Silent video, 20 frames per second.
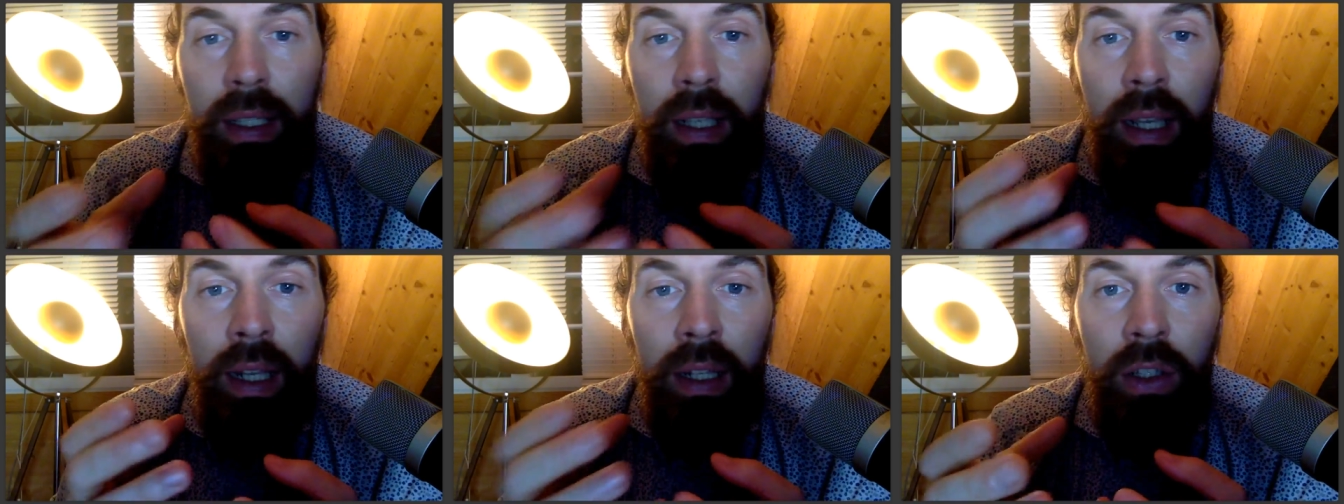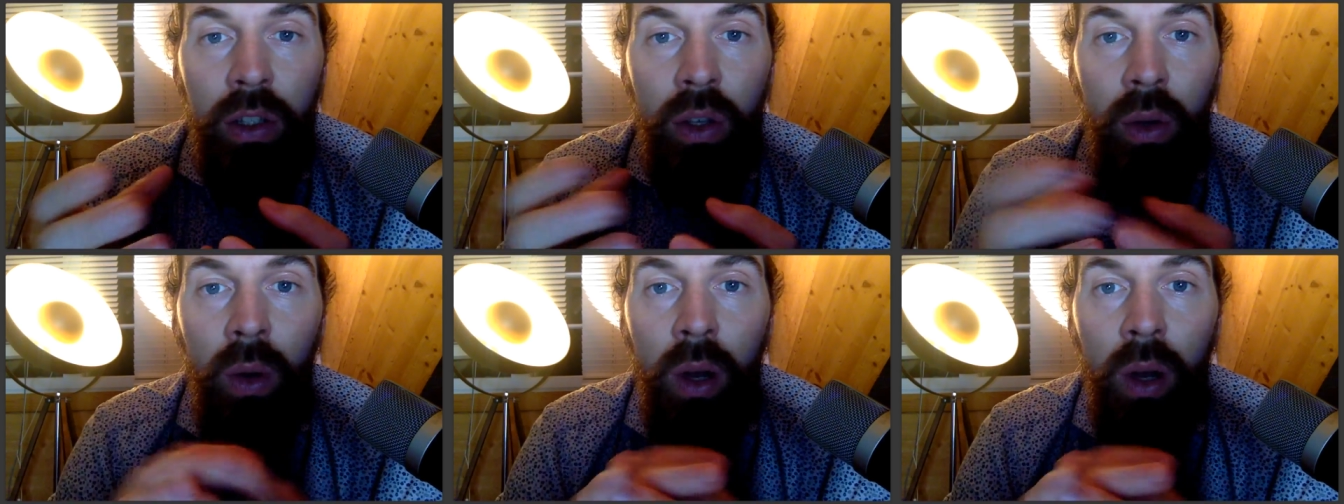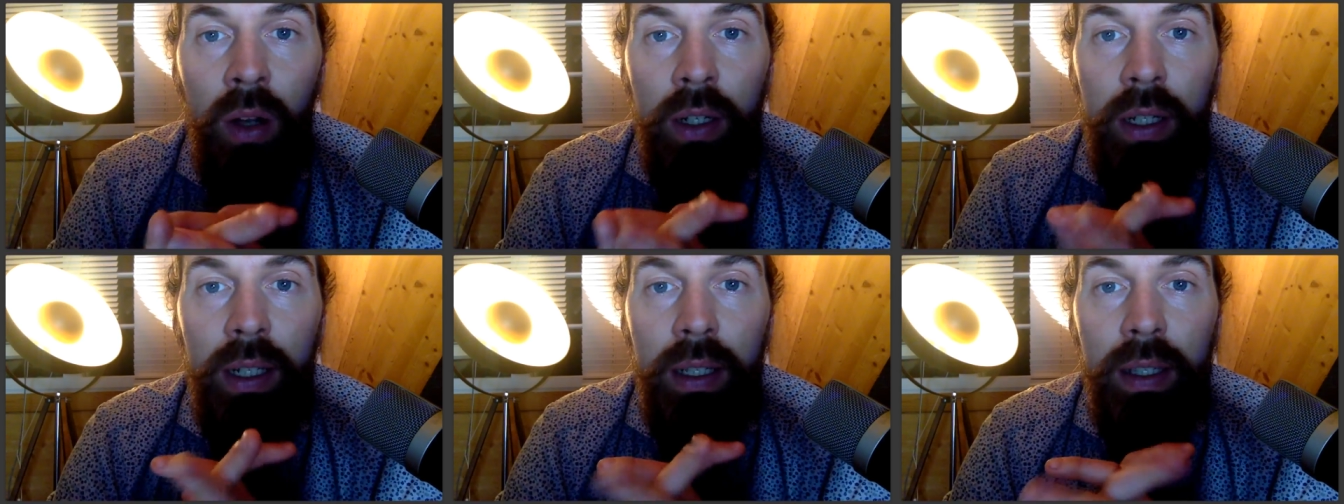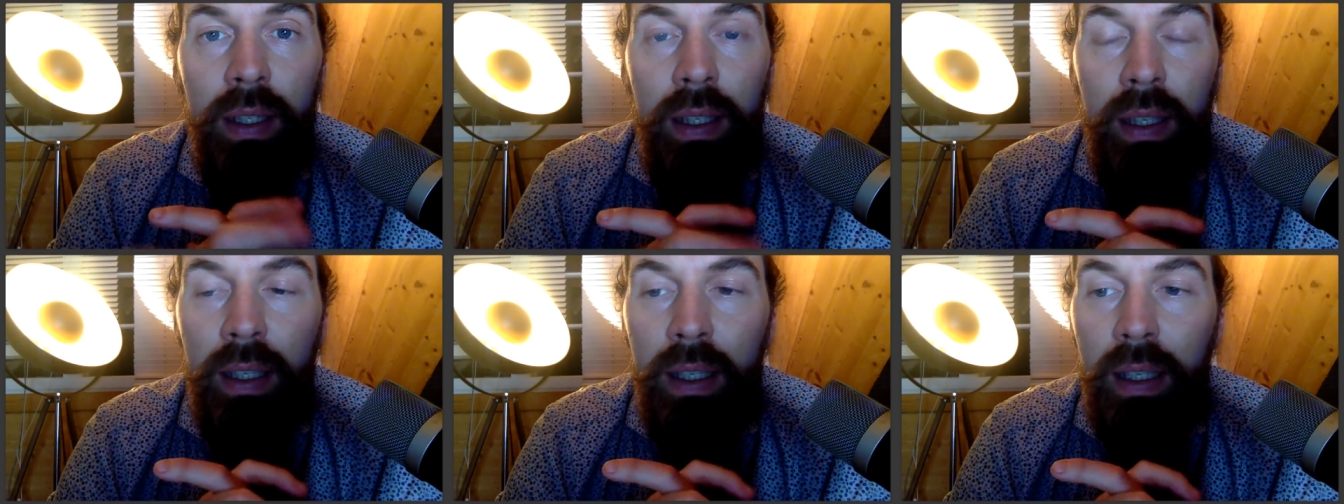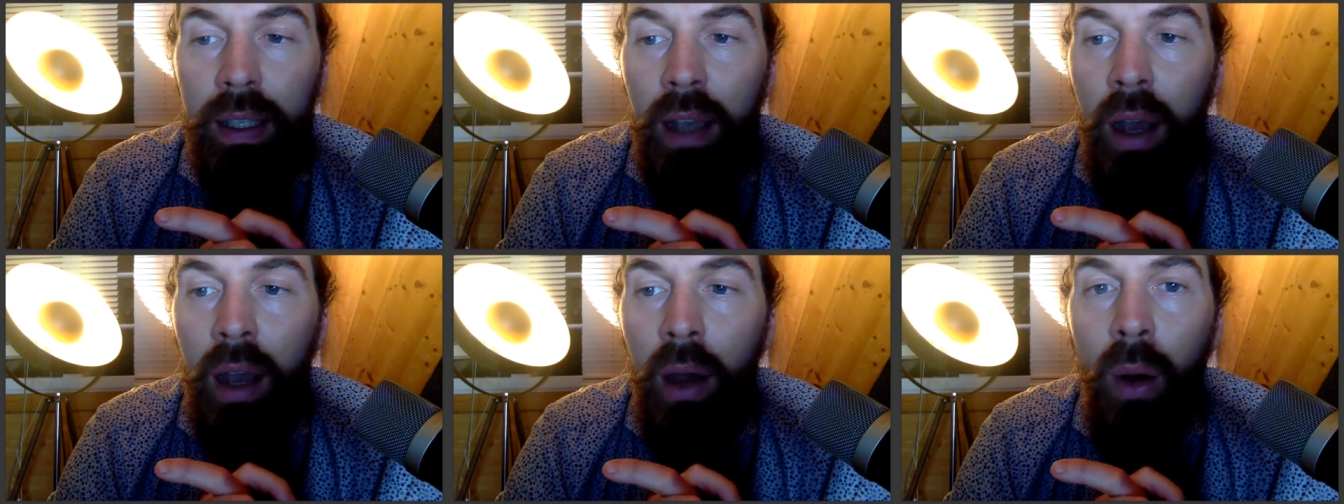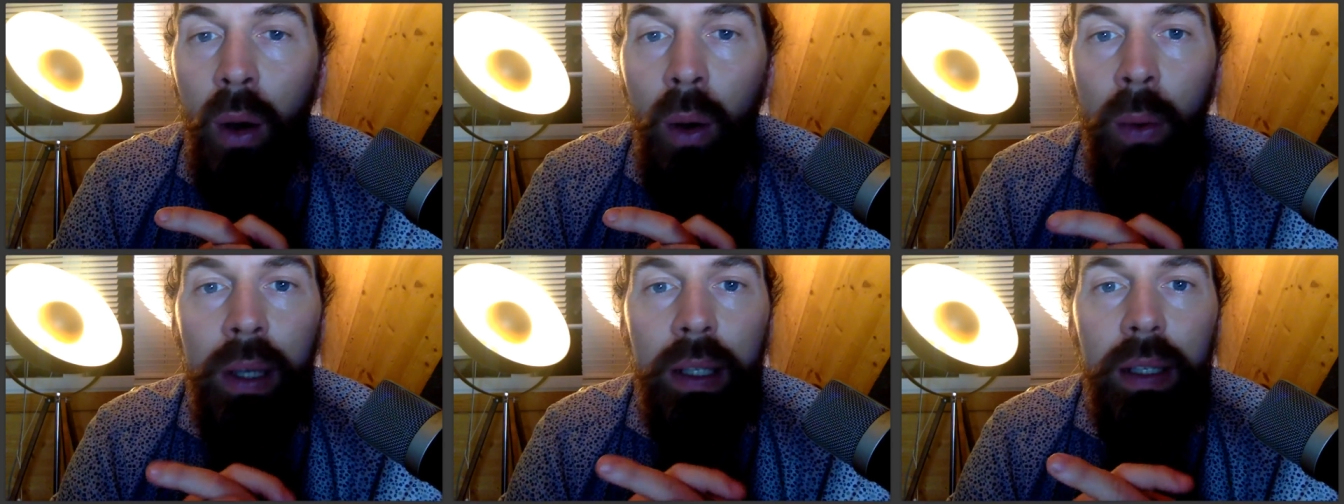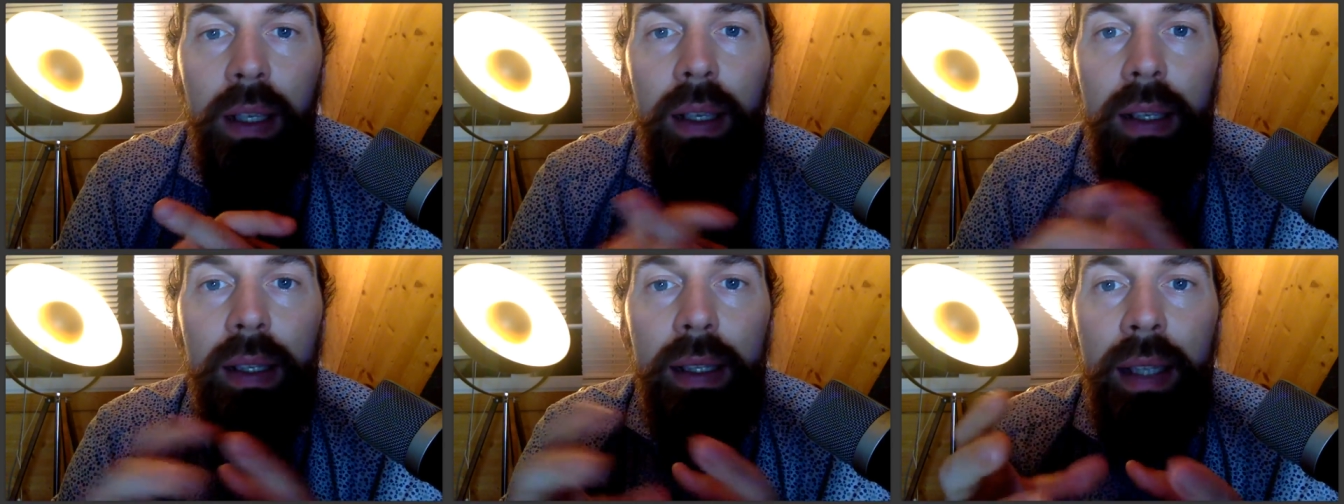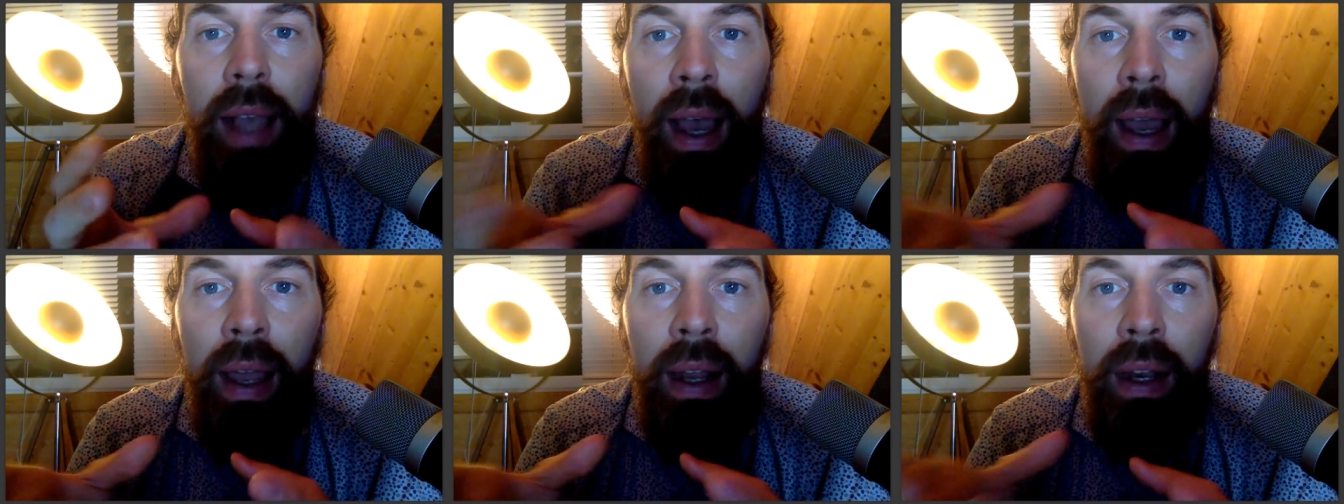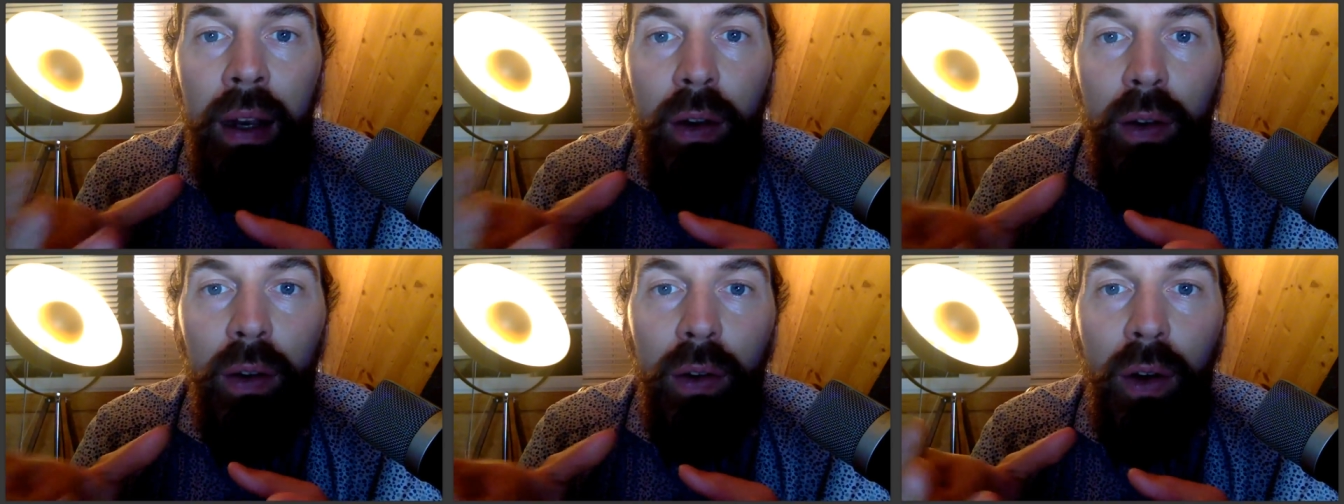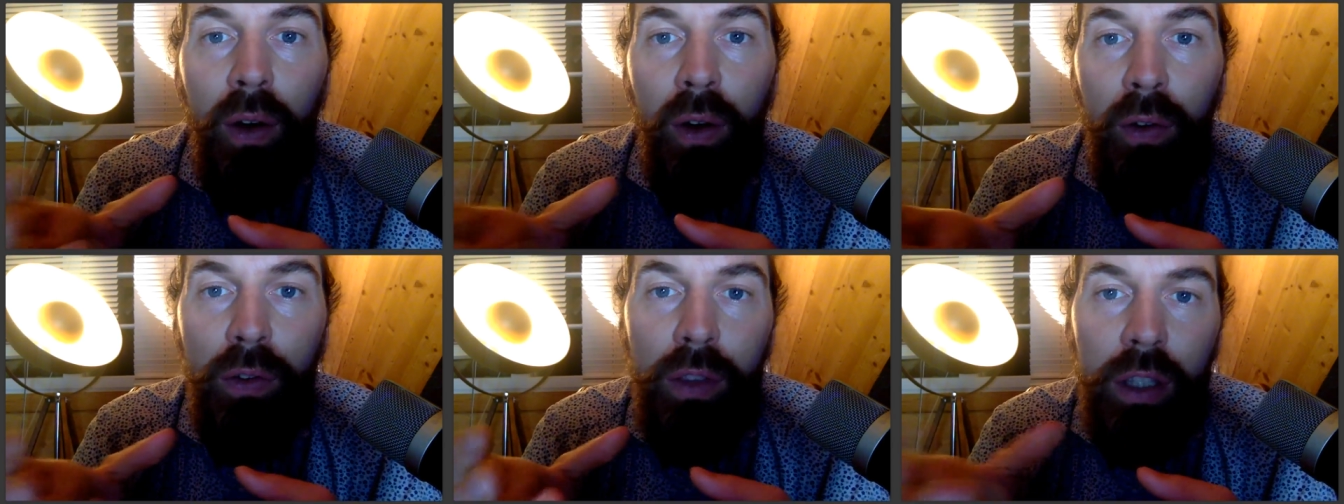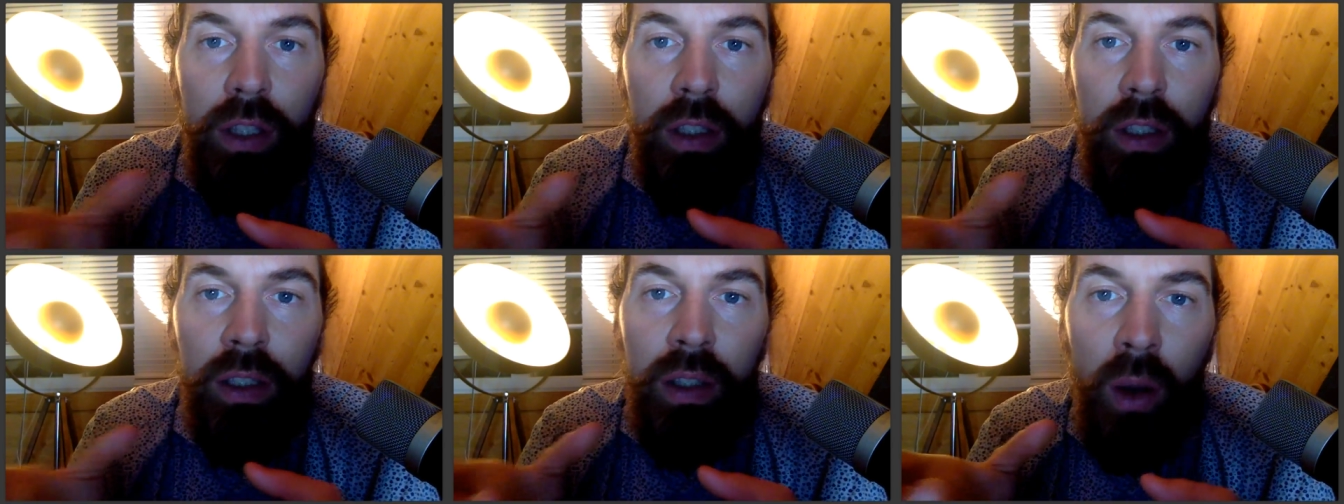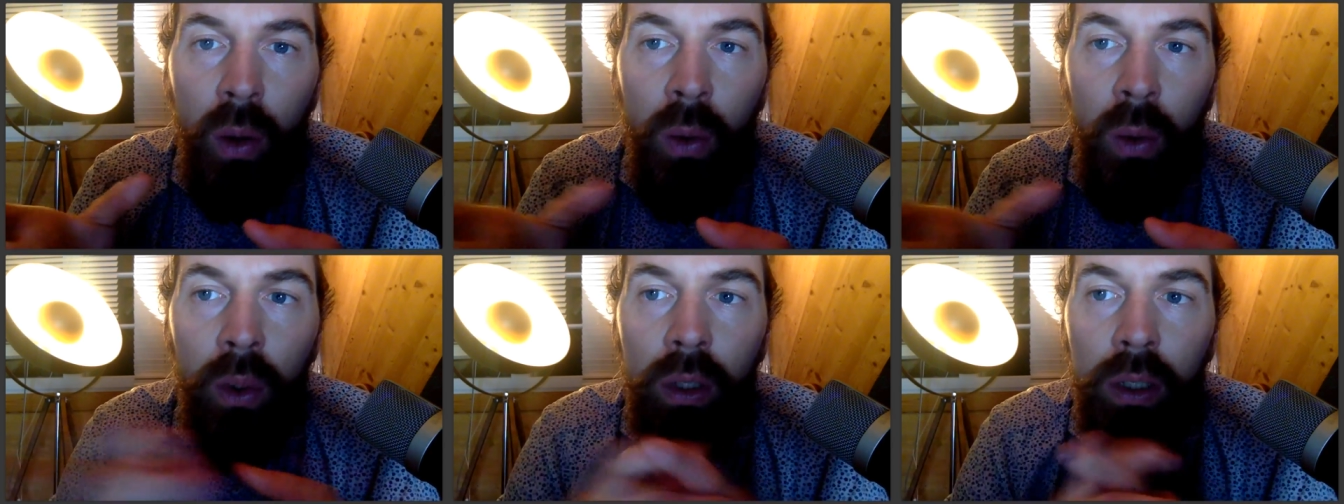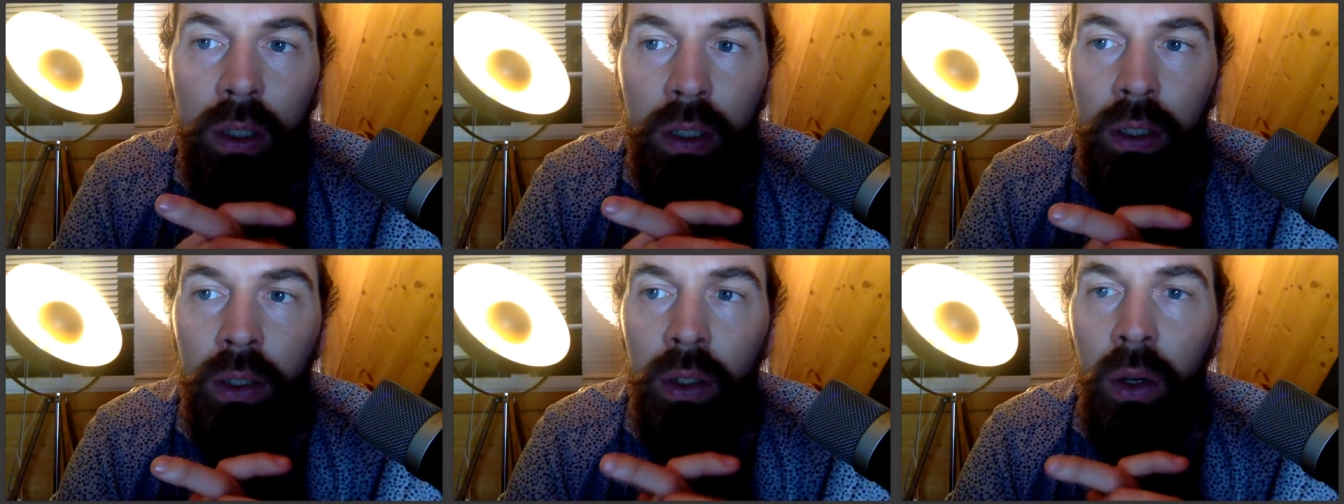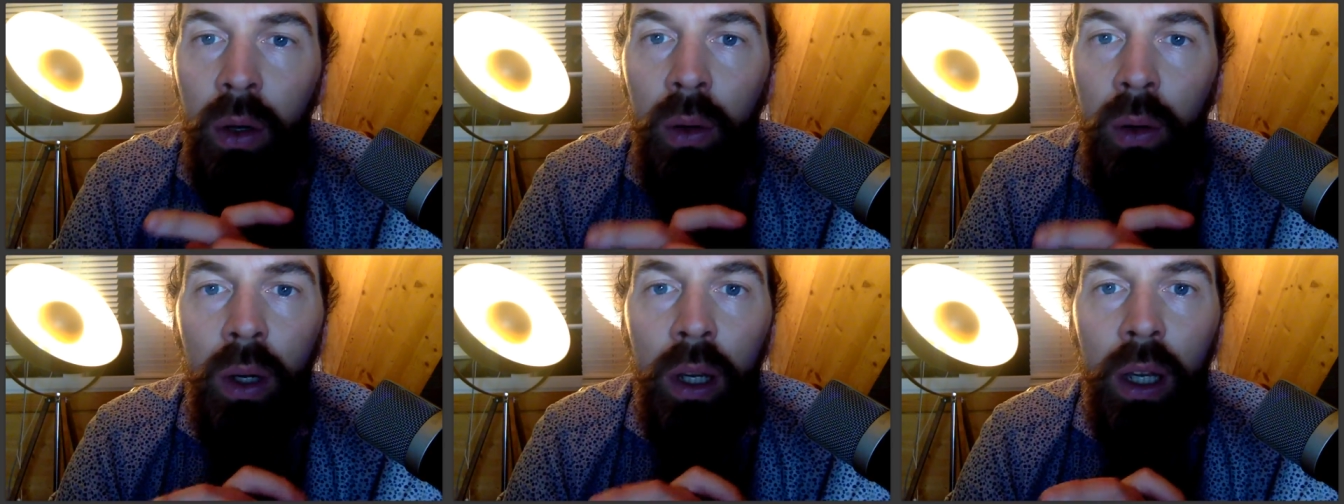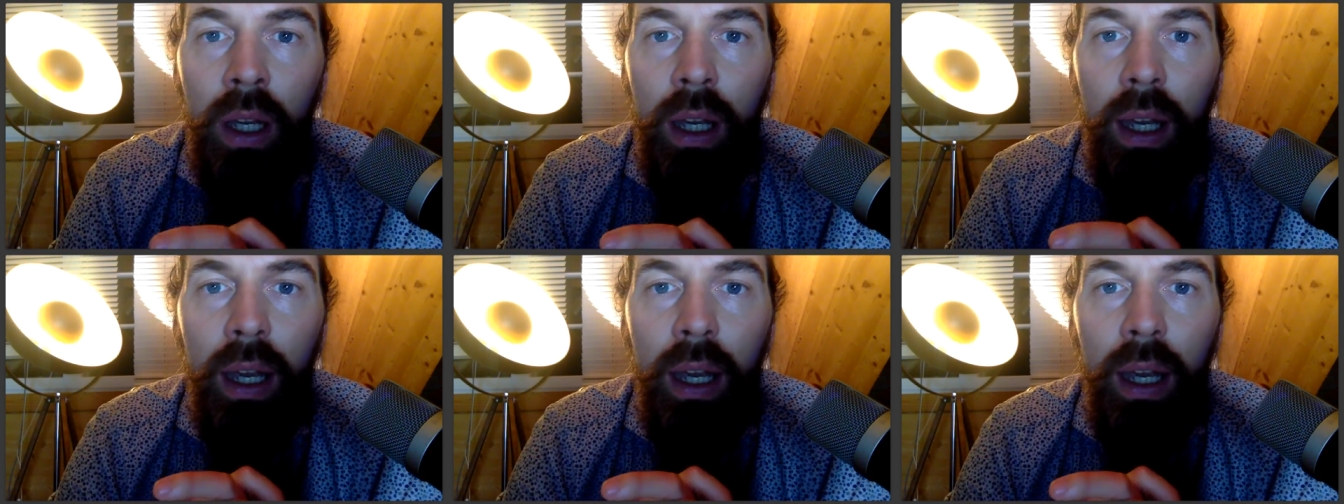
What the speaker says: and so on, diseases are always a sign of the soul, you know.